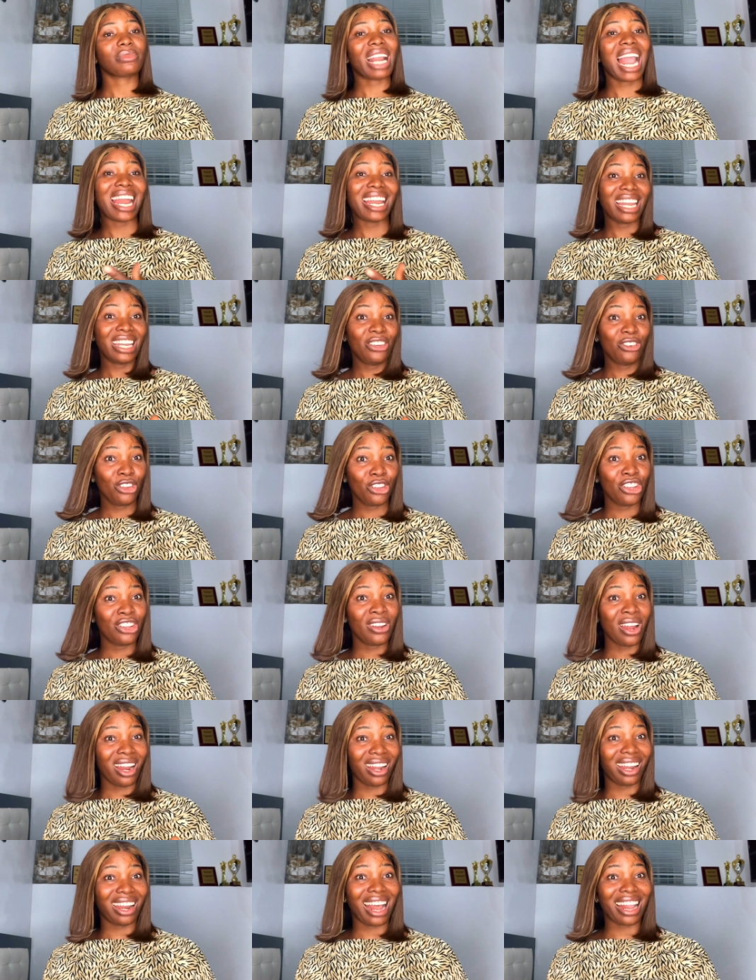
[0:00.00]
and in, you
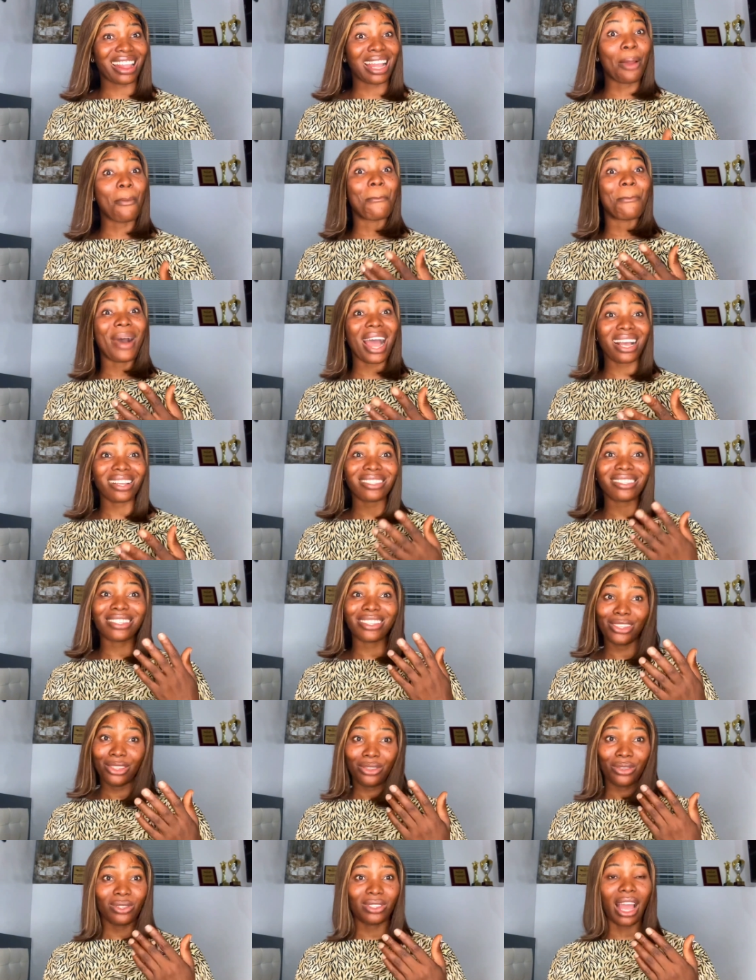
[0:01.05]
know another thing banks
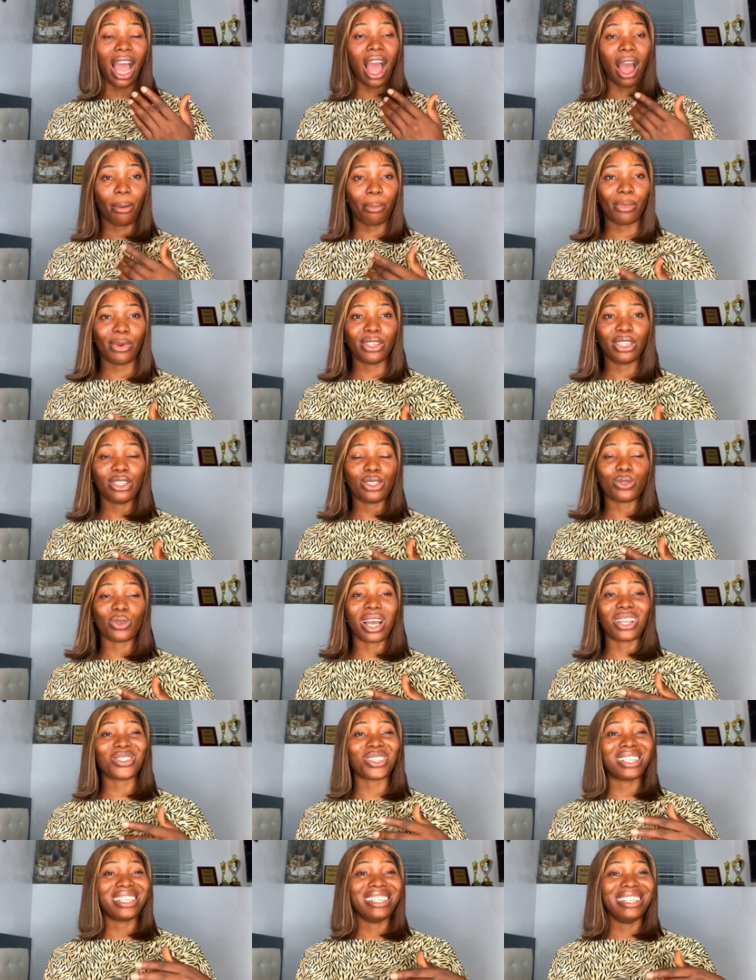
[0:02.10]
still use our money to
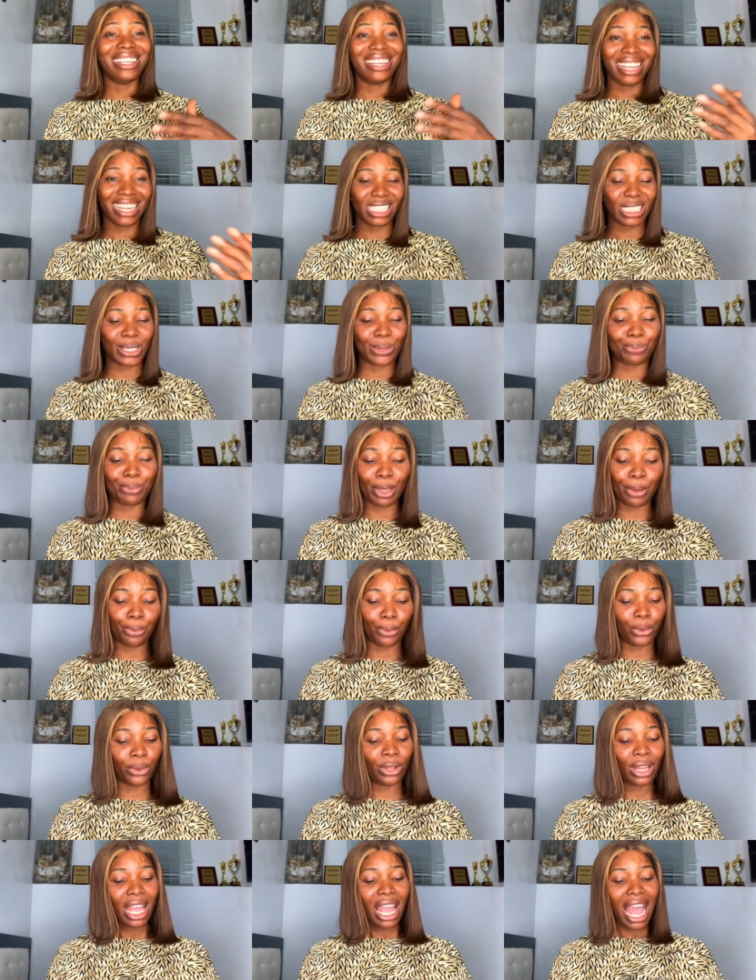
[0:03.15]
actually lend to
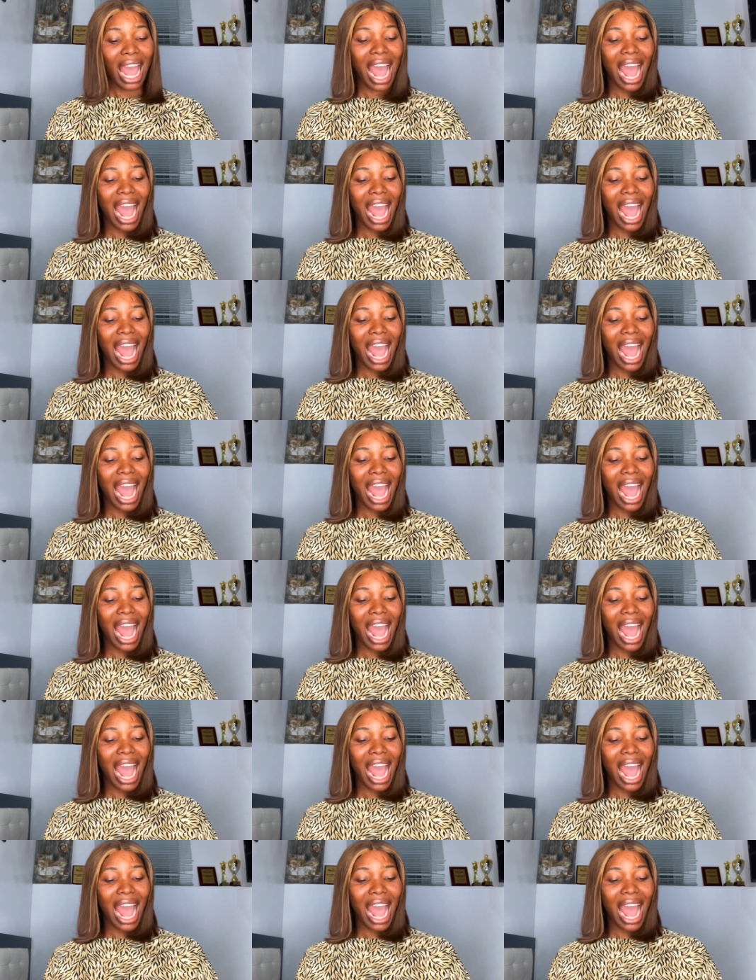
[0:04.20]
people